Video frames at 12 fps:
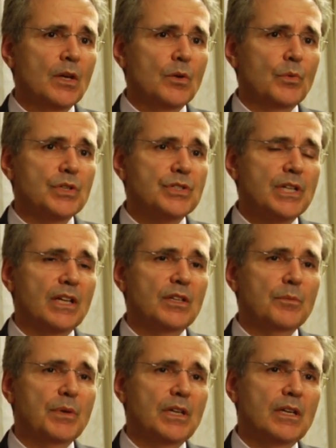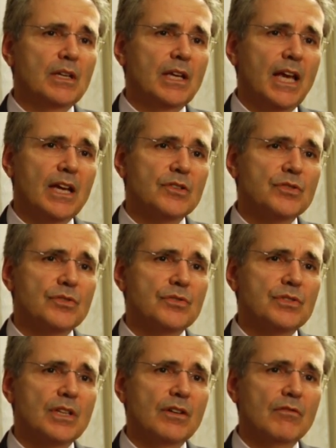which tend to be
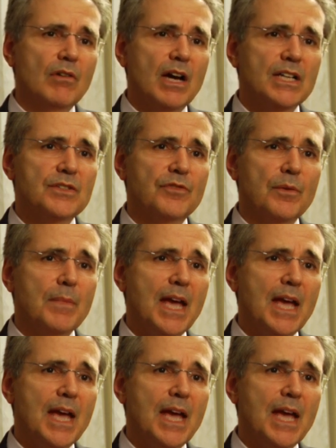cancers that arise from